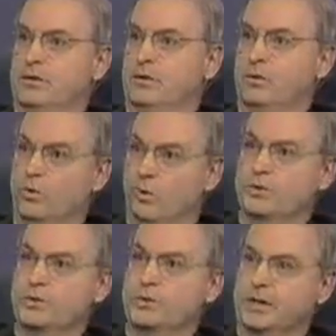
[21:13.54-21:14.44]
all
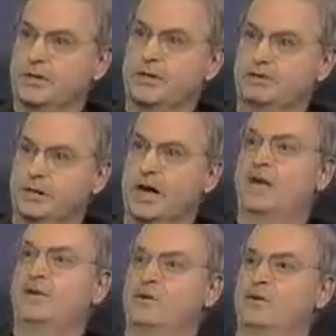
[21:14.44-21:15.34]
those things in
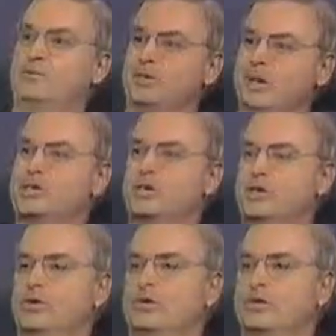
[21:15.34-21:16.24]
reality, or
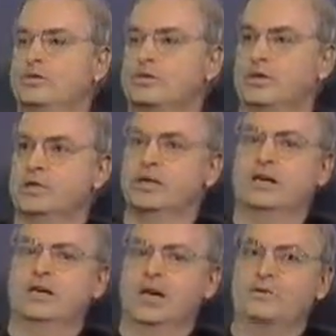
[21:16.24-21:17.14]
potentially all those things,
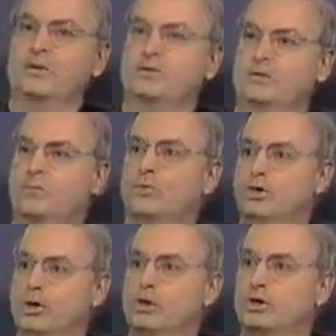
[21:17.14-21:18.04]
even if it
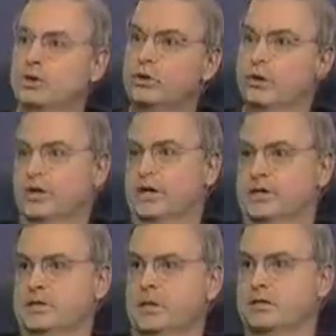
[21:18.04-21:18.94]
were a good
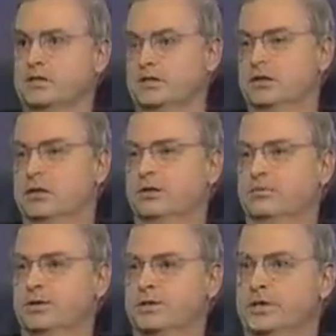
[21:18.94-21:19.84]
organization,
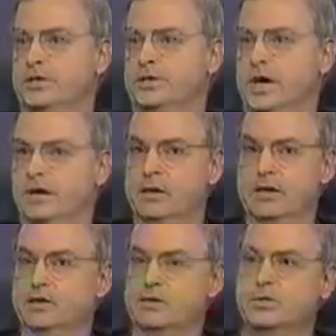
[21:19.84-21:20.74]
which it is not,
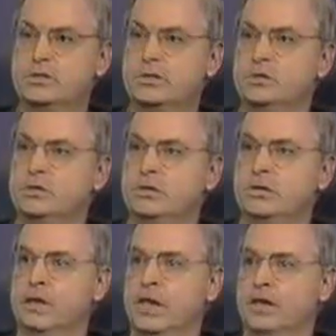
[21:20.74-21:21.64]
you still could
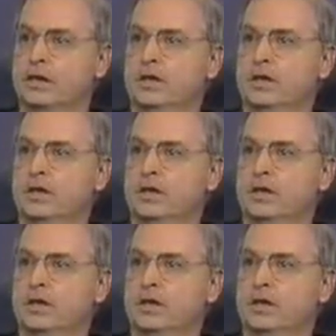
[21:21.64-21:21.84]
not